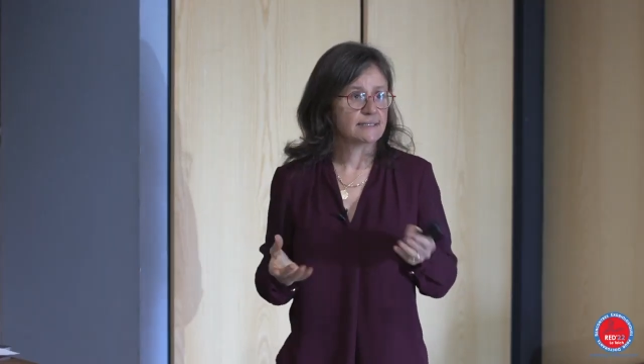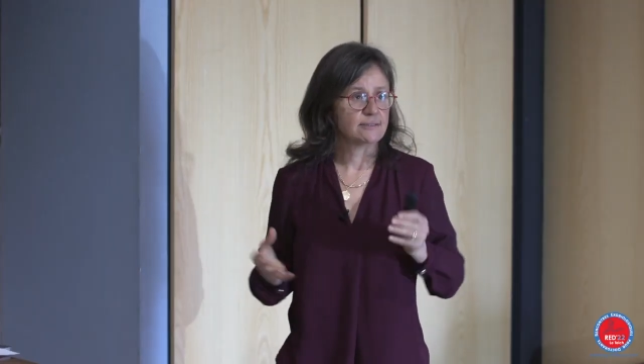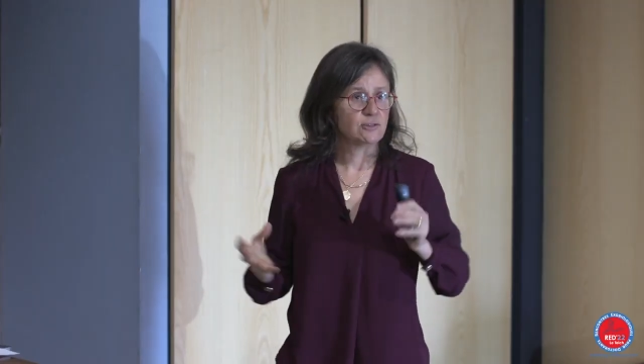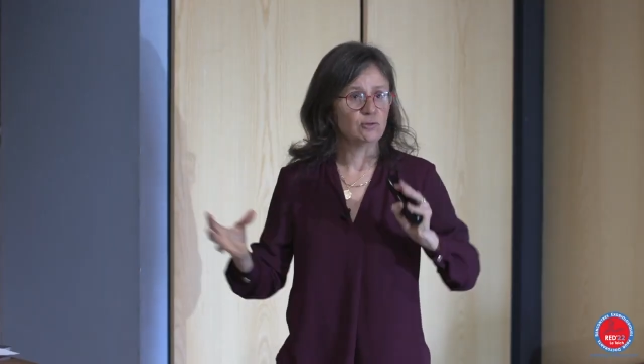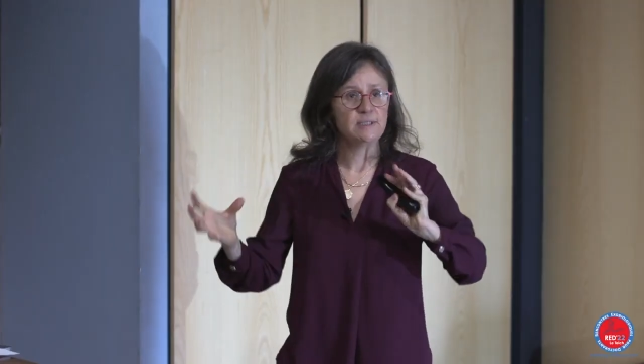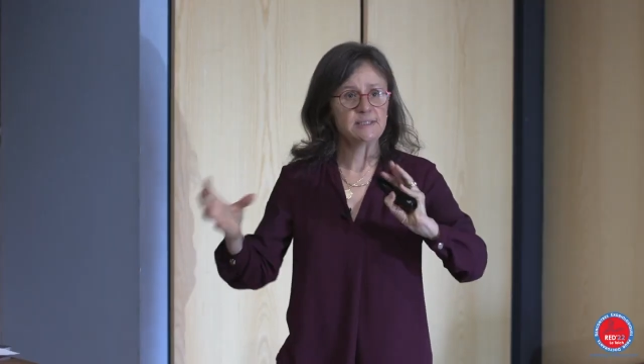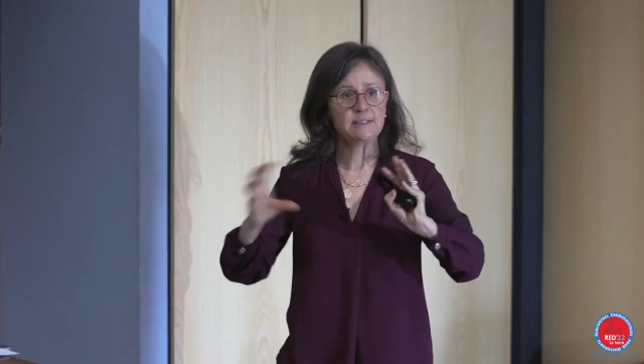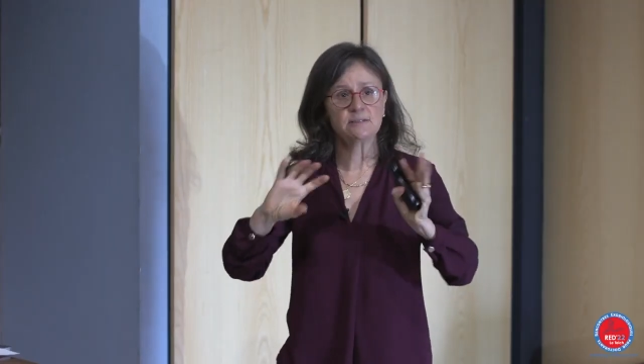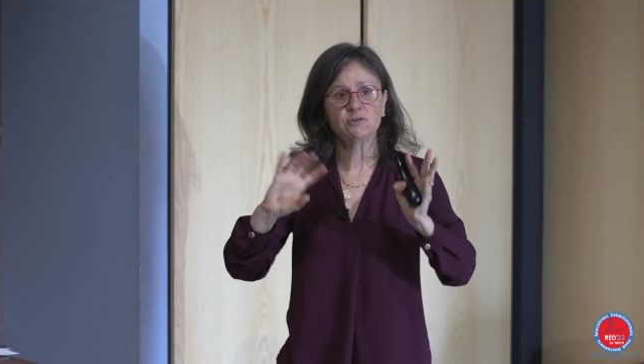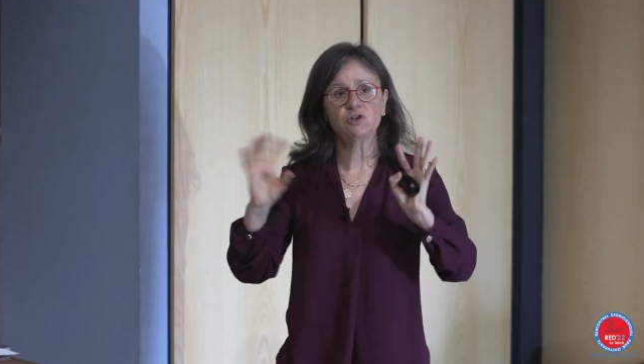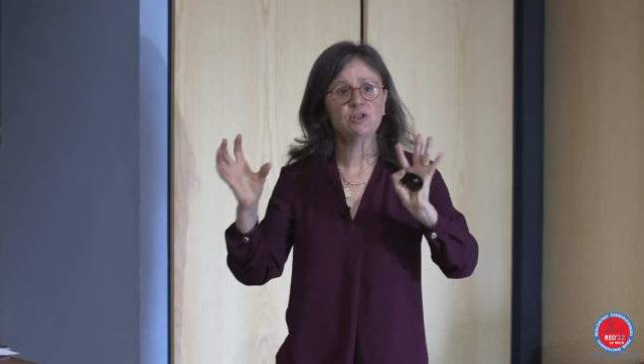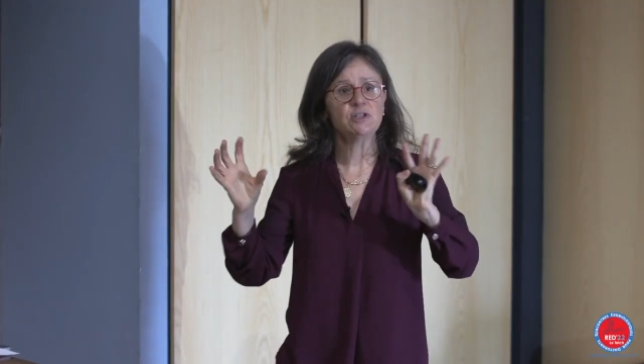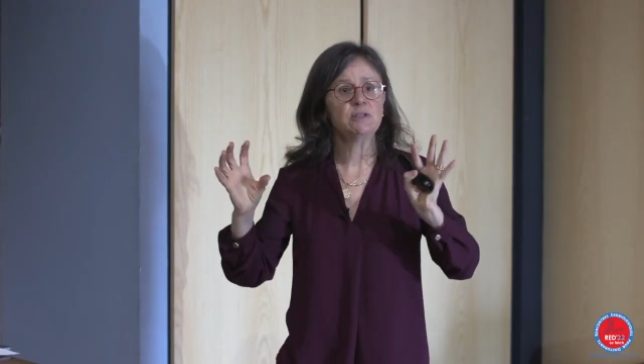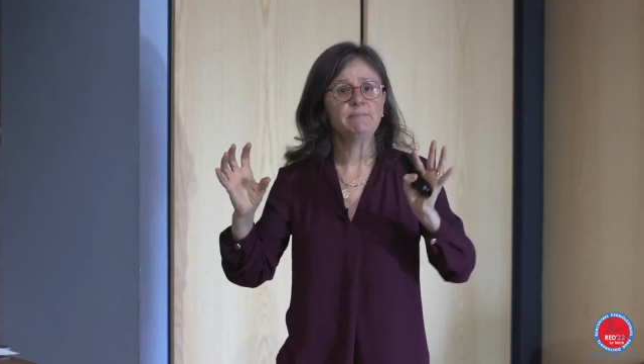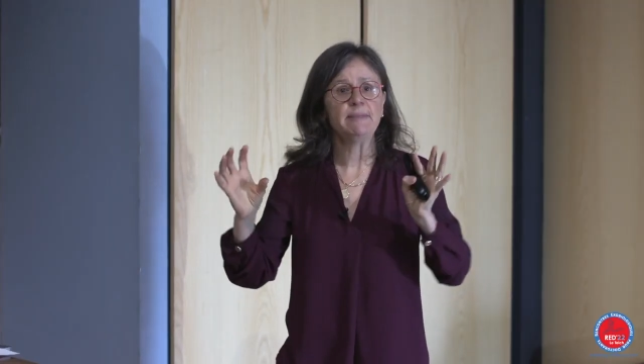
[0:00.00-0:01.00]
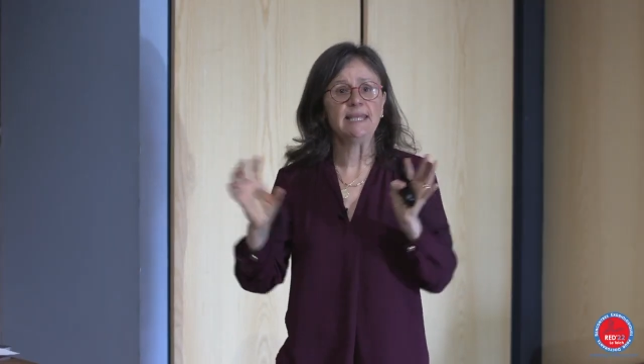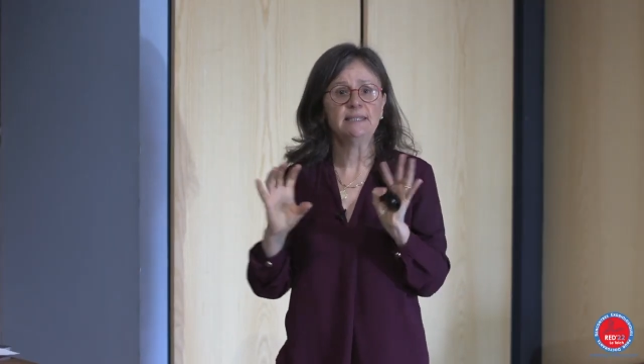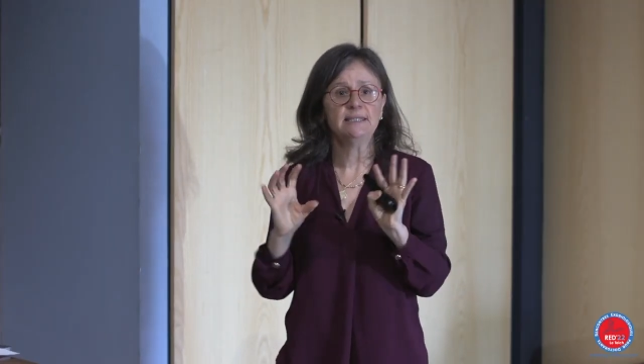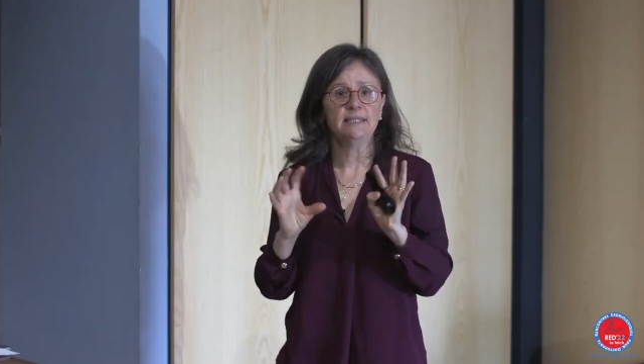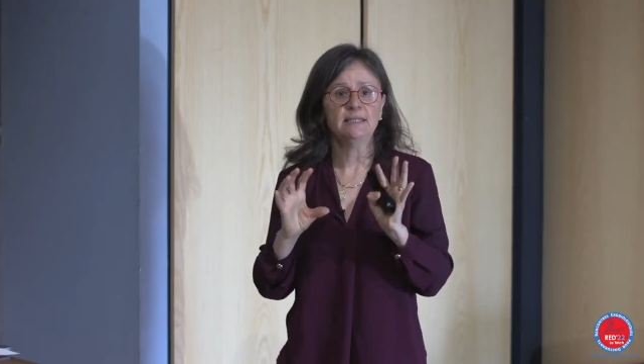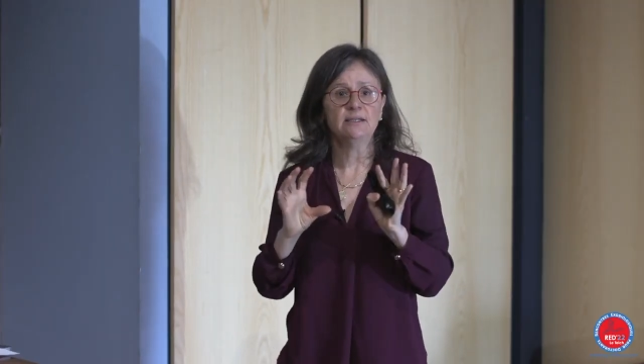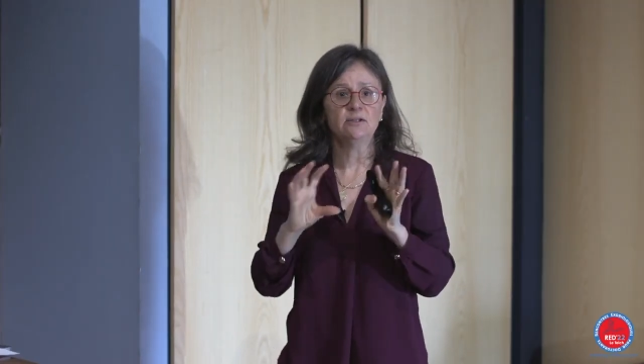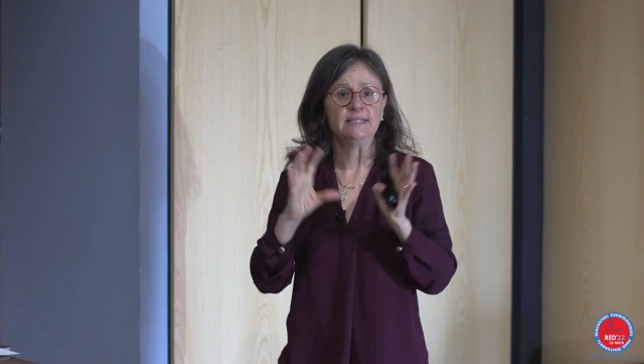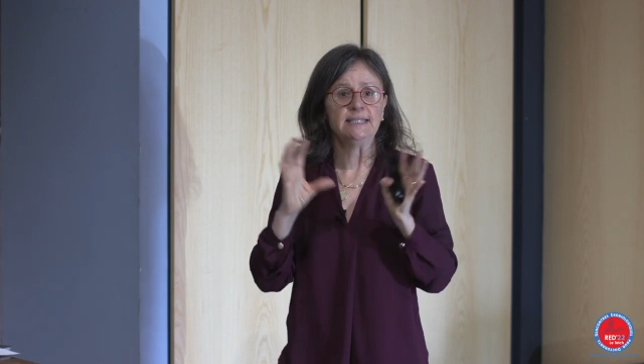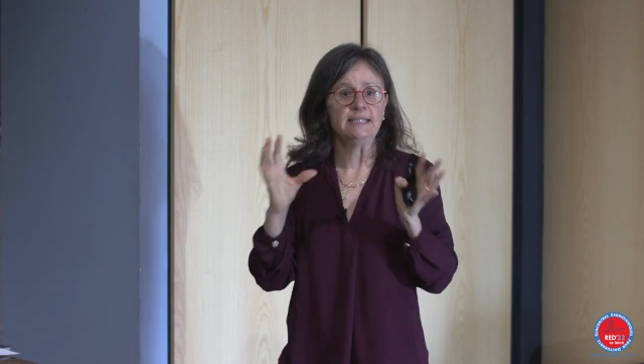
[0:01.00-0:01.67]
So it's just making an